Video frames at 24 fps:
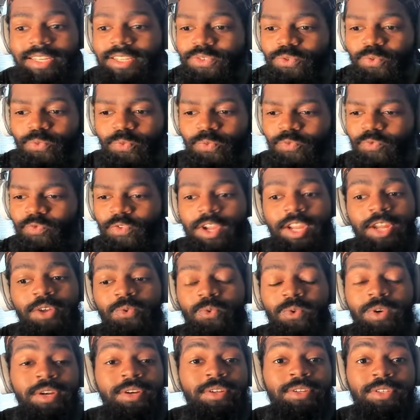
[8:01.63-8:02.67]
is very
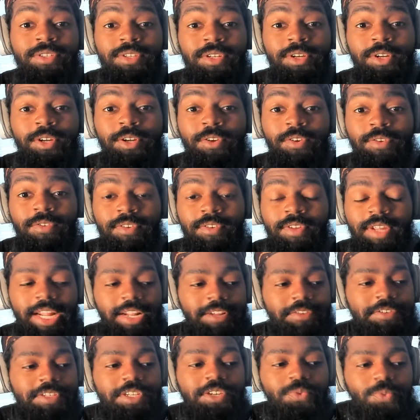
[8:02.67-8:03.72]
well deserved. And
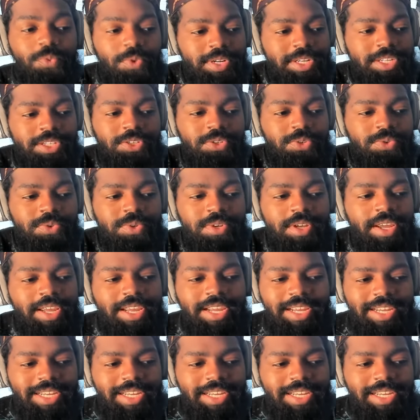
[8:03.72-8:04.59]
if she wanted to,